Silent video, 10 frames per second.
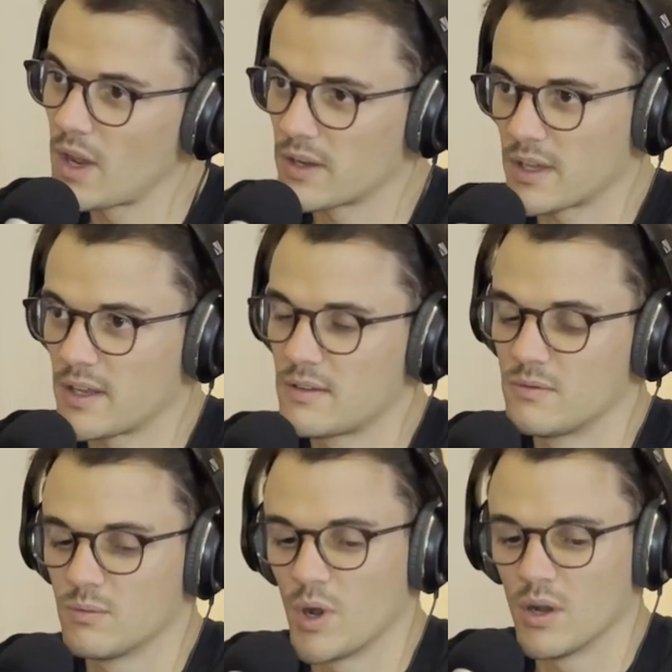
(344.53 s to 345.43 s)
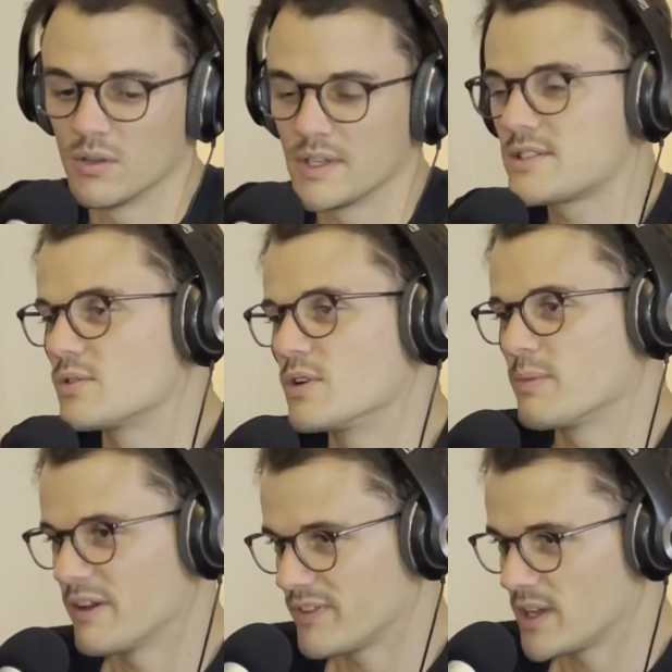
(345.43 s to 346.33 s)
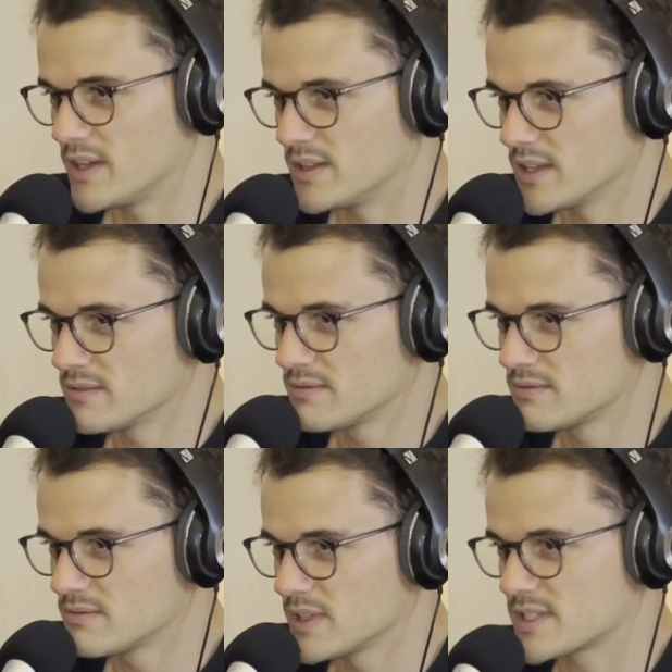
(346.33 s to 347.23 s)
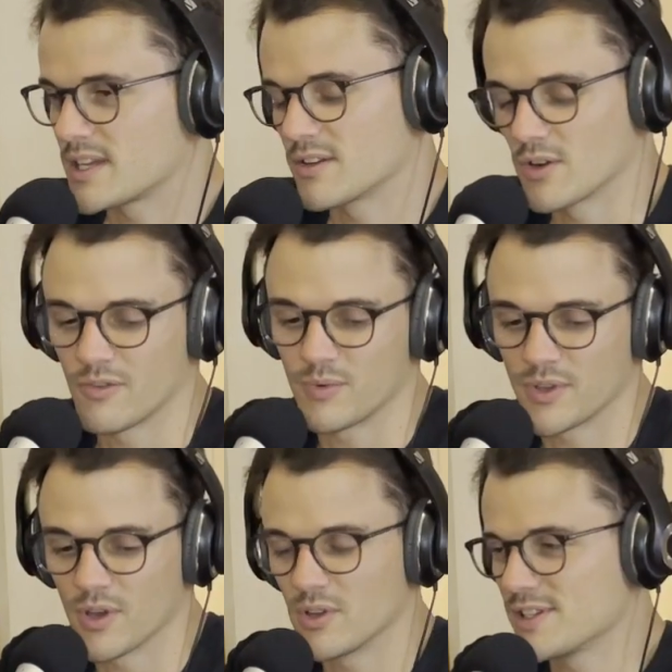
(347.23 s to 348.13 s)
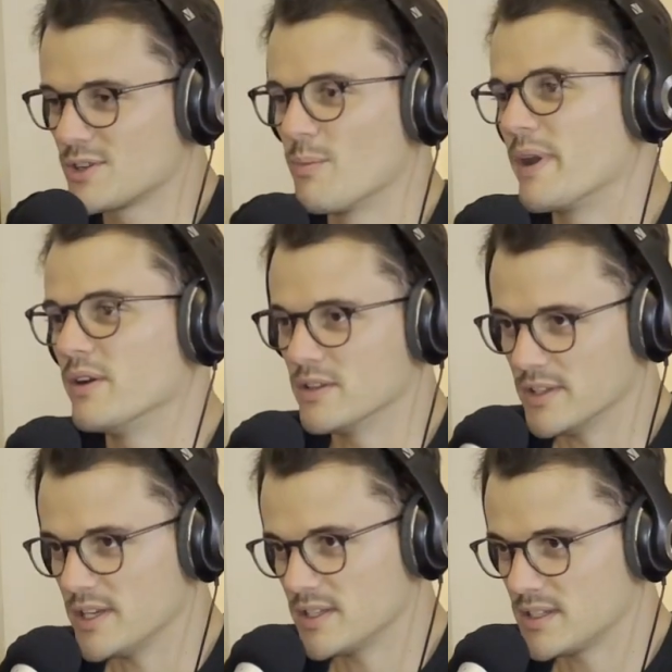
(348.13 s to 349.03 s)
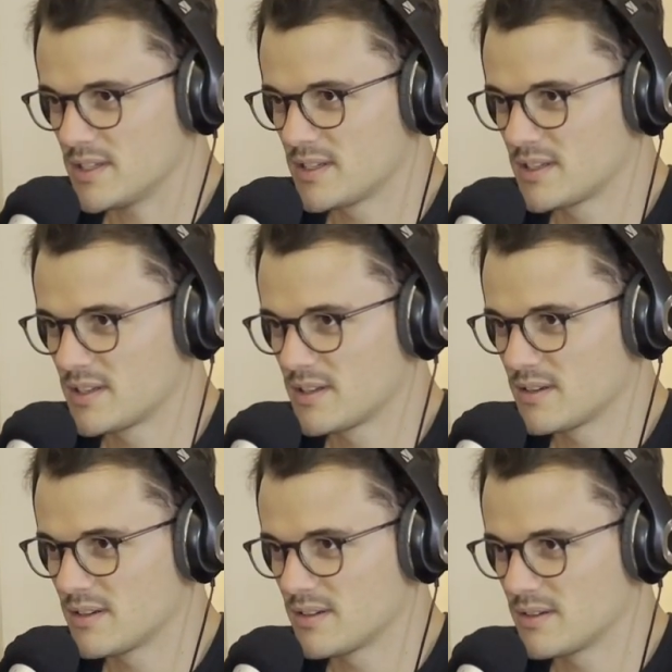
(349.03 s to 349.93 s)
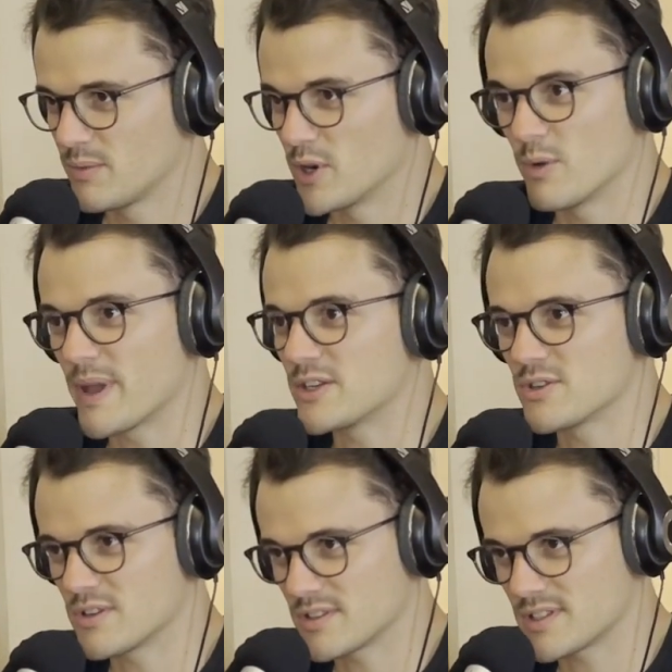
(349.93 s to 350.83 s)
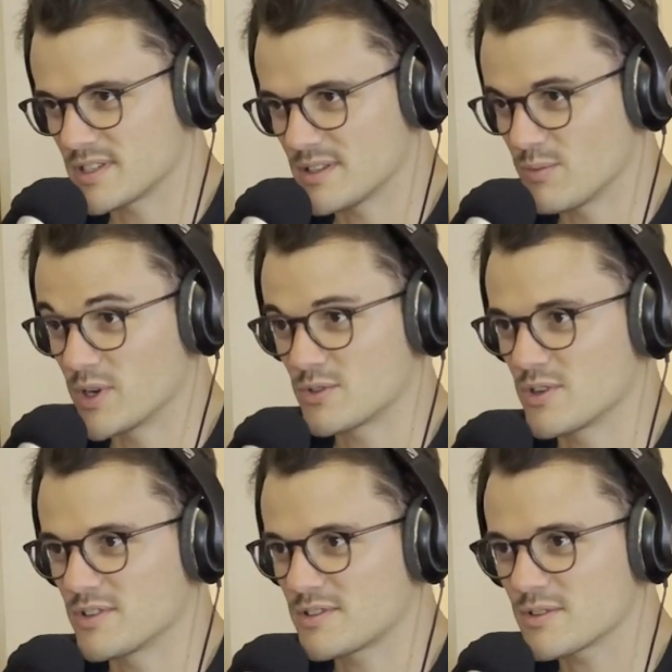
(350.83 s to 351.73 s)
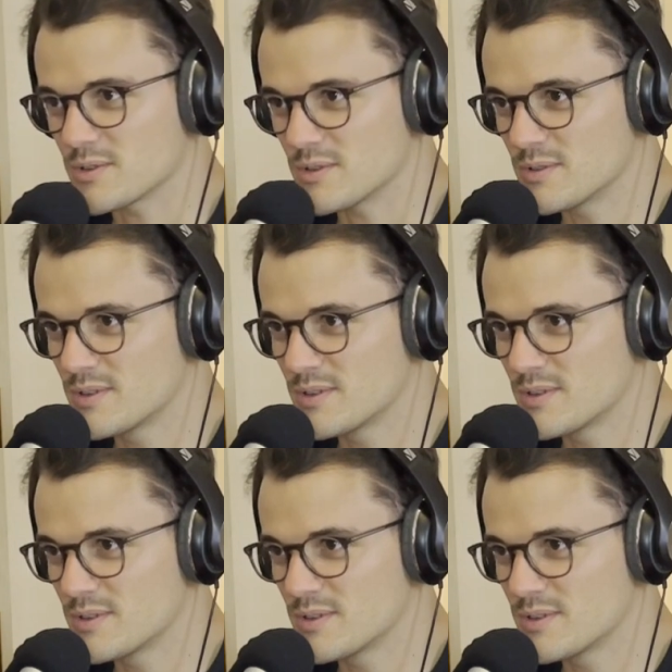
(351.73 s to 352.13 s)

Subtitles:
Okay. Well, let's talk about VE then. Let's kick it off with her. Let's not bury the lead here. We're not a bad journalist here. We're not journalists at all.